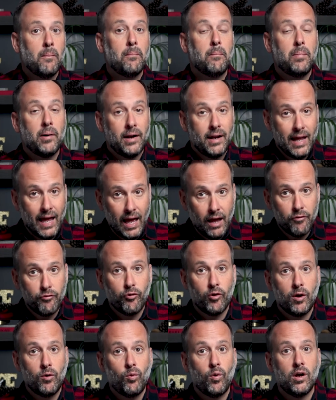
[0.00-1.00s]
but
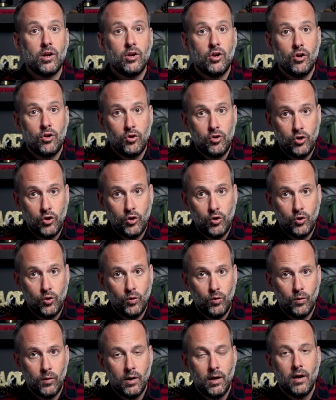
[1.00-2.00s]
everyone
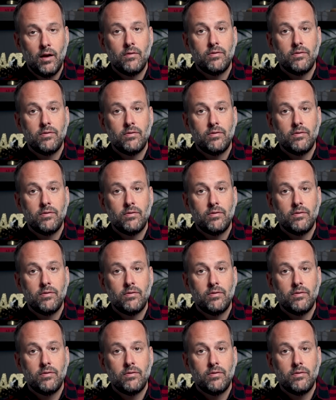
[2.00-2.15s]
knew